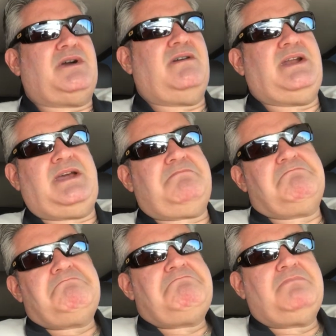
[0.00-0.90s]
already,
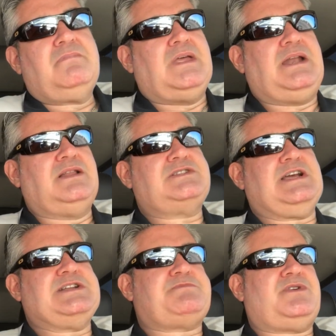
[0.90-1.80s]
and it looks
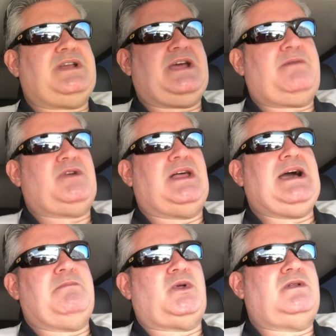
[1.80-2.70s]
like it's pretty damn
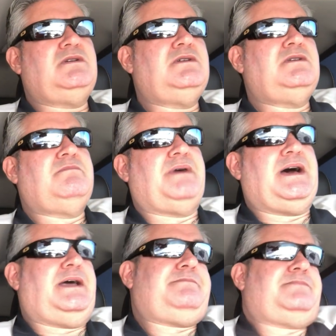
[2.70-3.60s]
reliable,
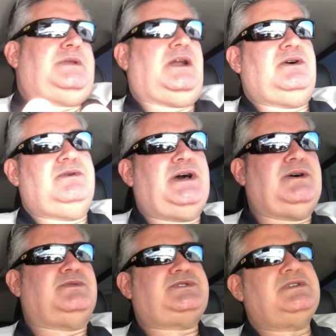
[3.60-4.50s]
but, you know, who
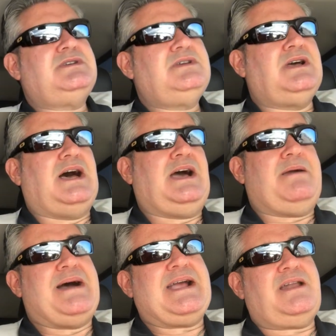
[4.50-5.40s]
knows?
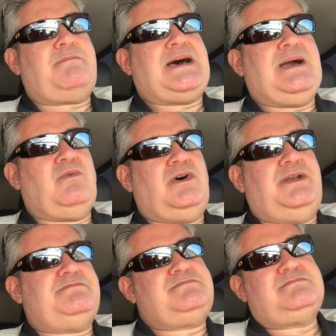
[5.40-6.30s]
Am I gonna buy
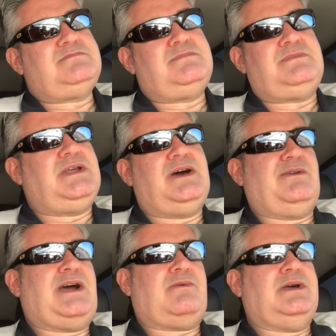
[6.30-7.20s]
one? No,
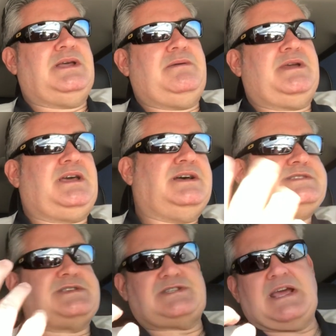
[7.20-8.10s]
not really, because
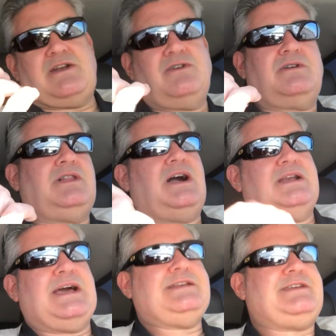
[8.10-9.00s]
the standard Glock
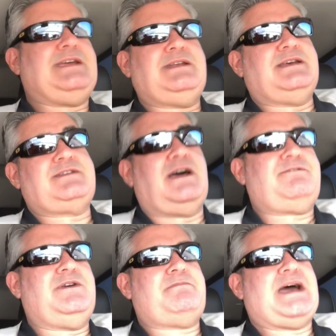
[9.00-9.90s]
19 does not
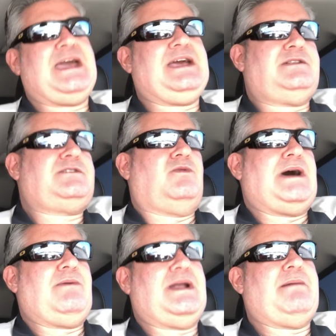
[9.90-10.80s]
fit my hand, so
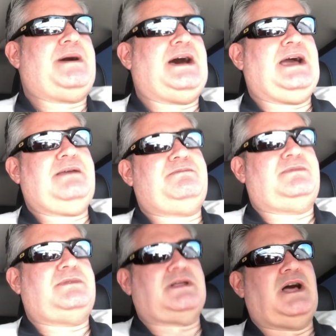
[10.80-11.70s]
why would I buy
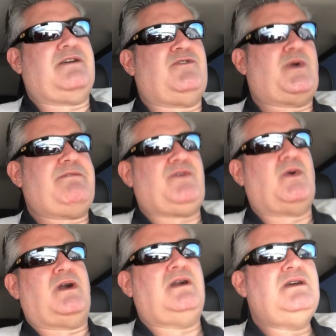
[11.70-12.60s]
the Glock 44,